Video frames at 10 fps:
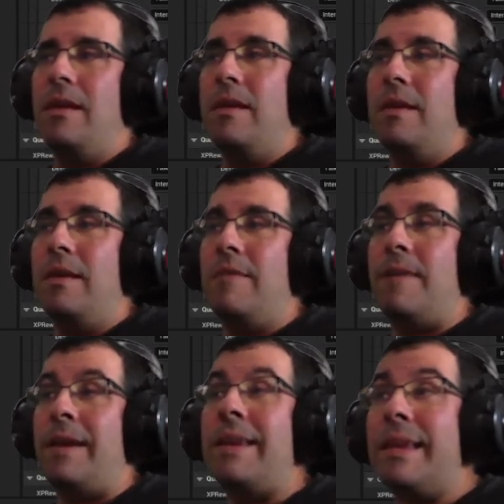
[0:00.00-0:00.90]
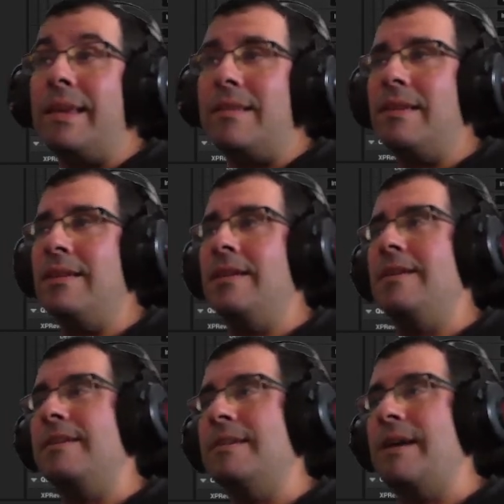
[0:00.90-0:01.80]
If I need
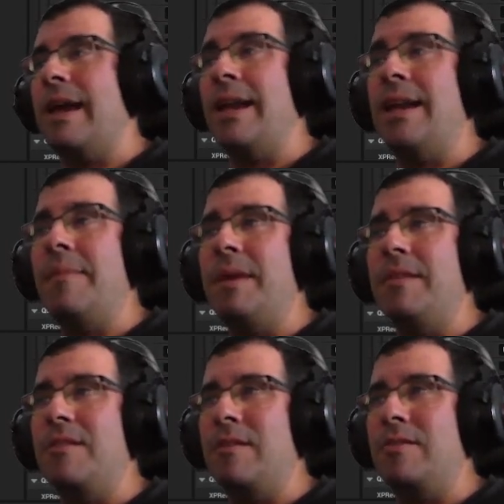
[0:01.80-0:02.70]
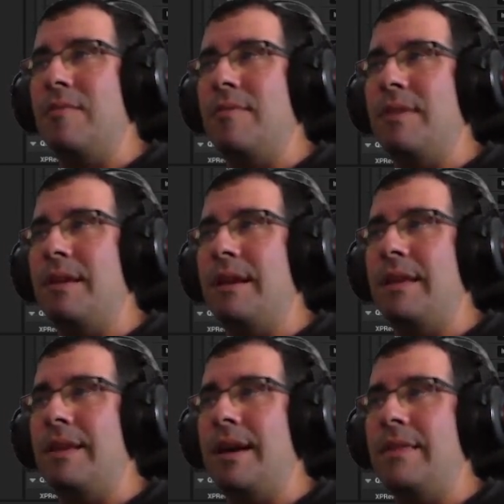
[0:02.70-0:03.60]
enemies or something
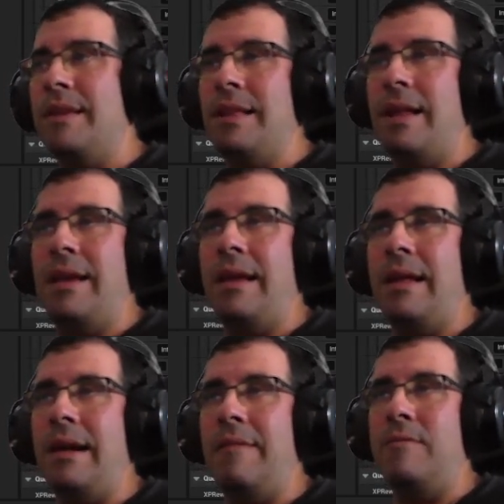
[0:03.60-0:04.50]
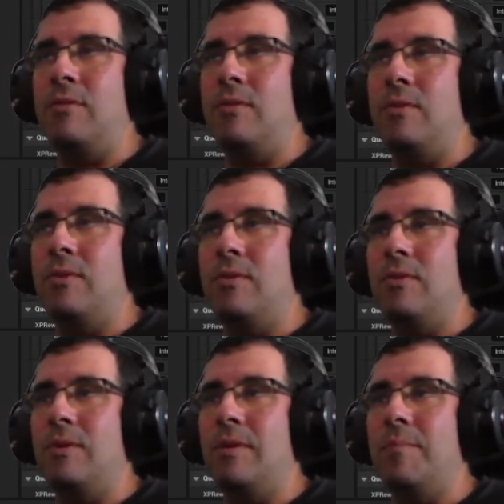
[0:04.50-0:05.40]
like that, then I have
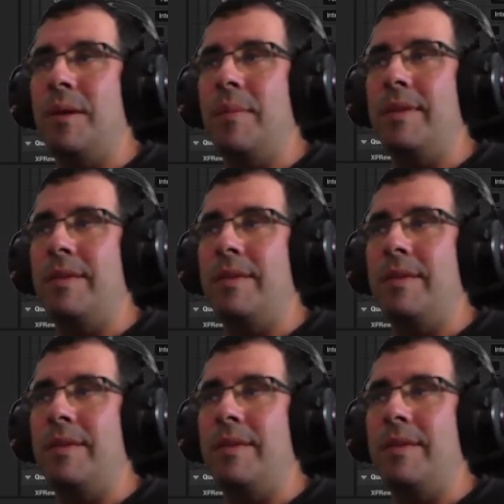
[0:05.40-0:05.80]
to implement